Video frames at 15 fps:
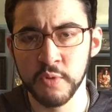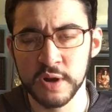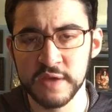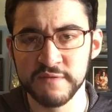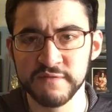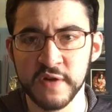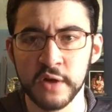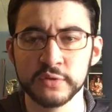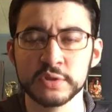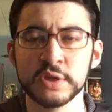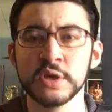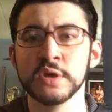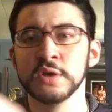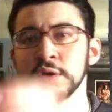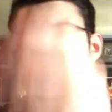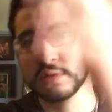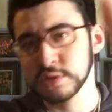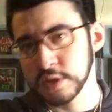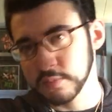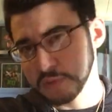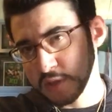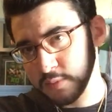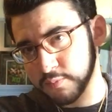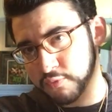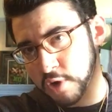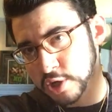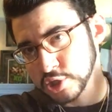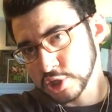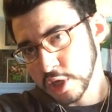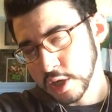when he felt something
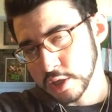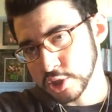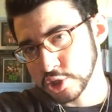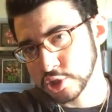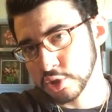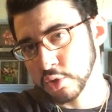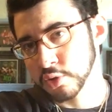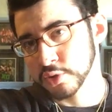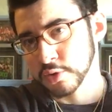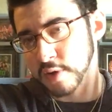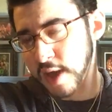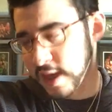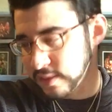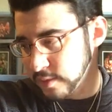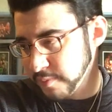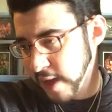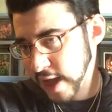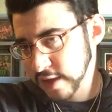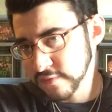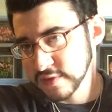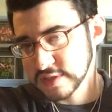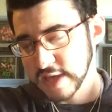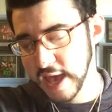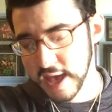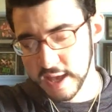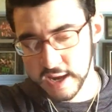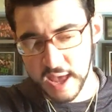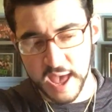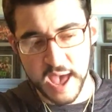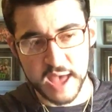brush on his shoulder and the back of his
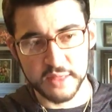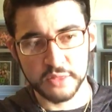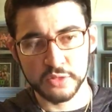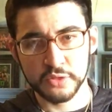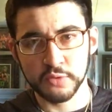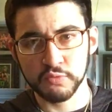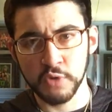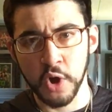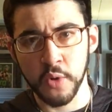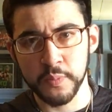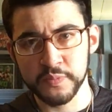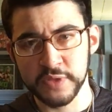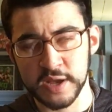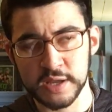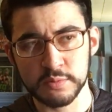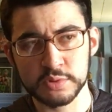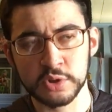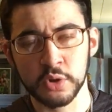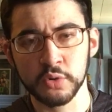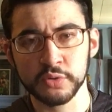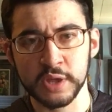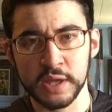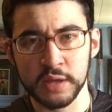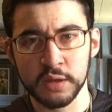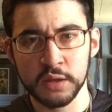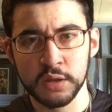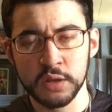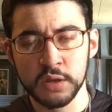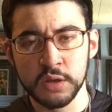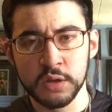head, and the rope that he was holding
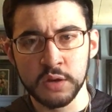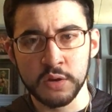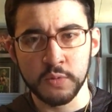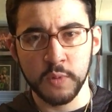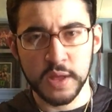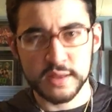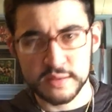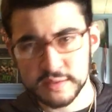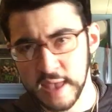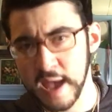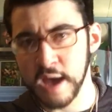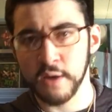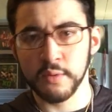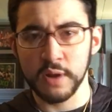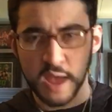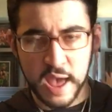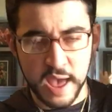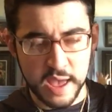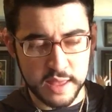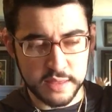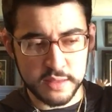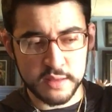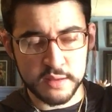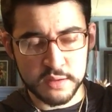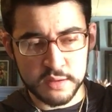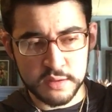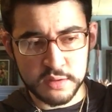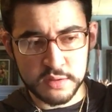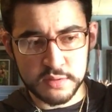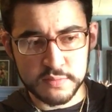went down and
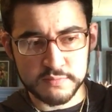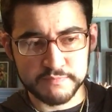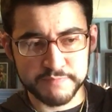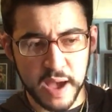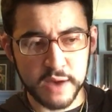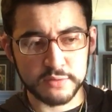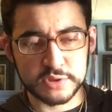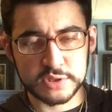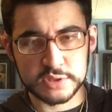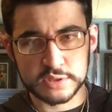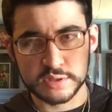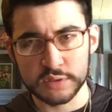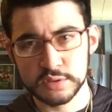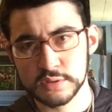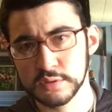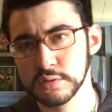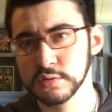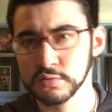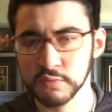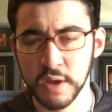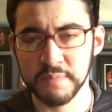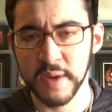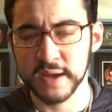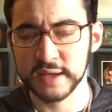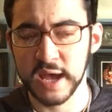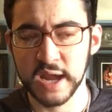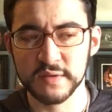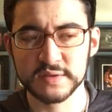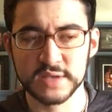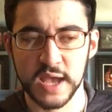bounced right back
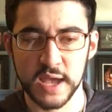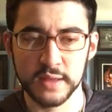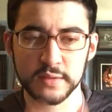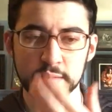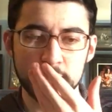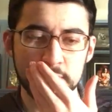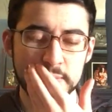out of his hand.